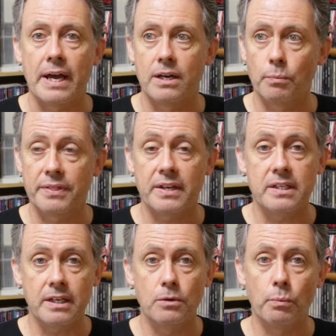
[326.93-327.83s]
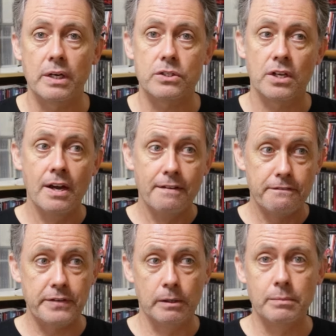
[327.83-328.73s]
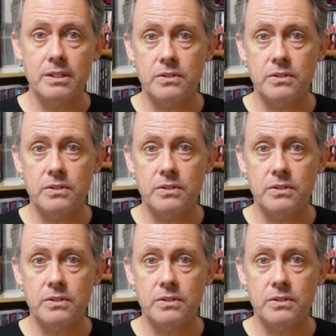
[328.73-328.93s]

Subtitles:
And what they did was filmed